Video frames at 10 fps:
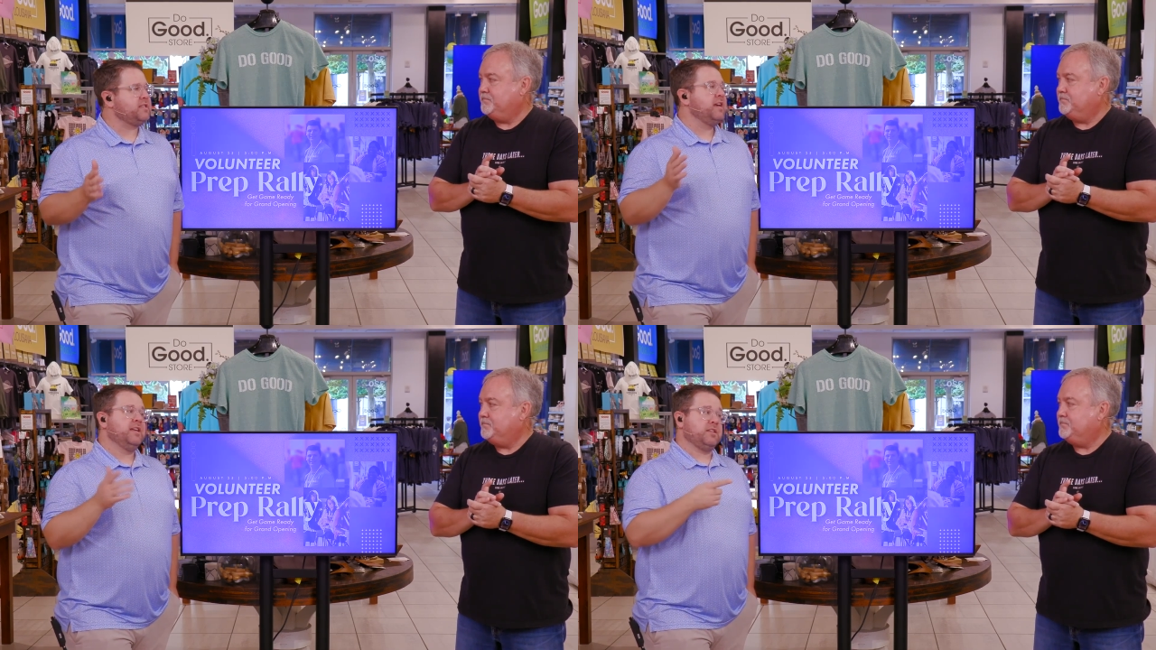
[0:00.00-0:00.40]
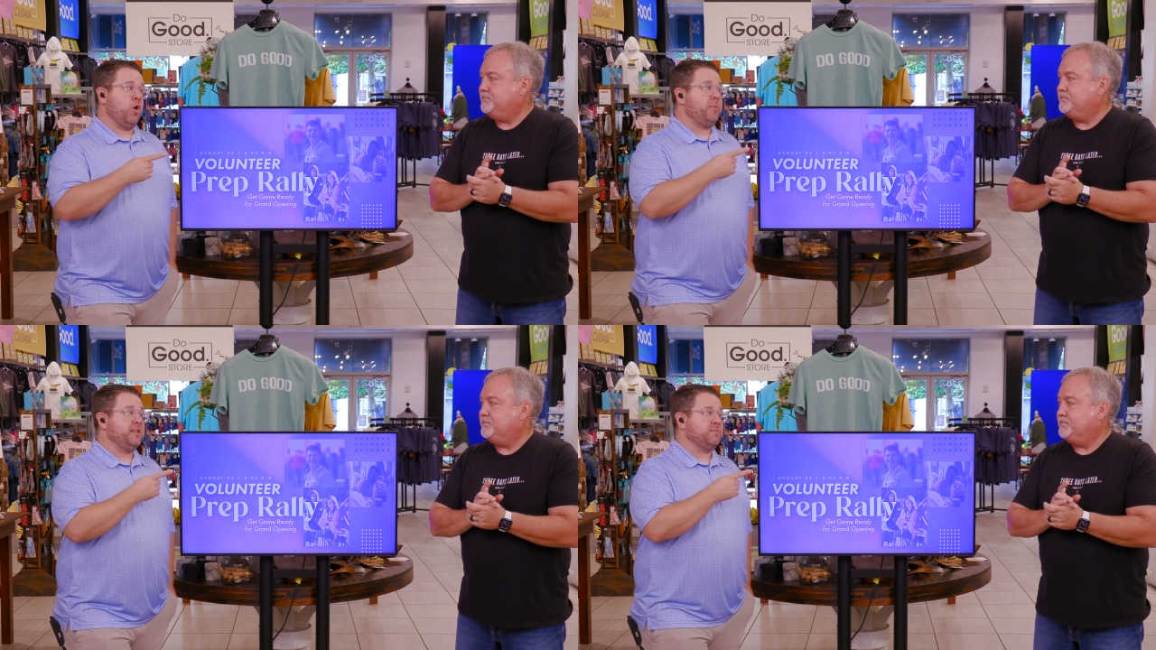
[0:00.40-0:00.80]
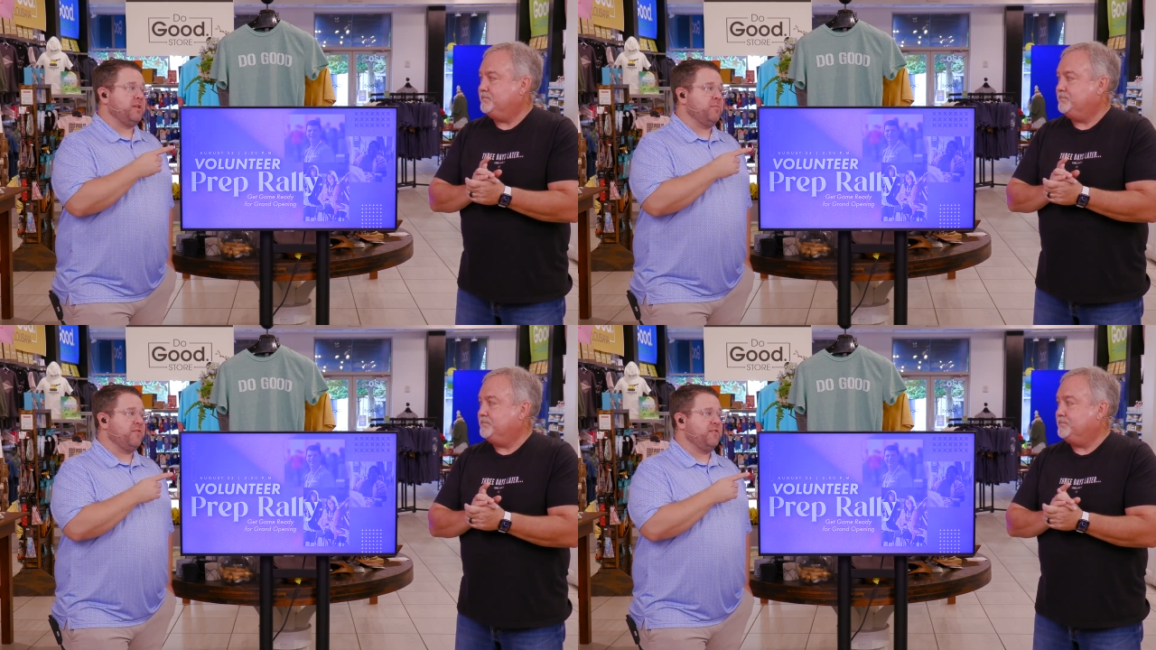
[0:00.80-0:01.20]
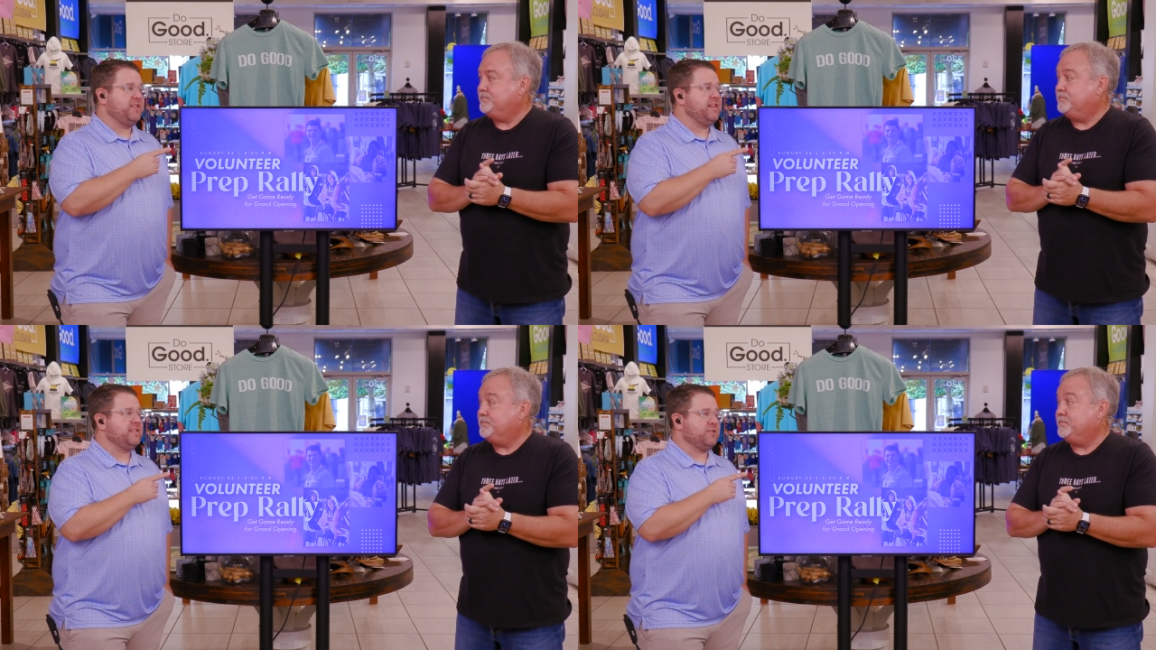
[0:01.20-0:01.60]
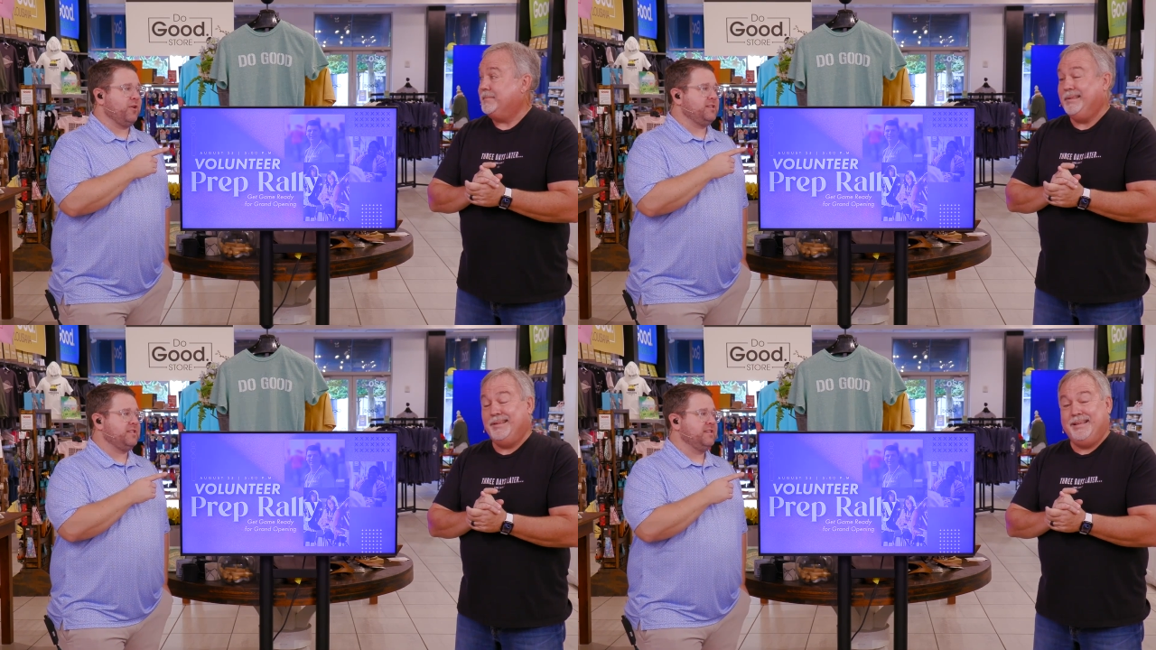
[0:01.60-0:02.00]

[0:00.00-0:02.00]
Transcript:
Speaker 1: It's open on September fifteenth. It's crazy.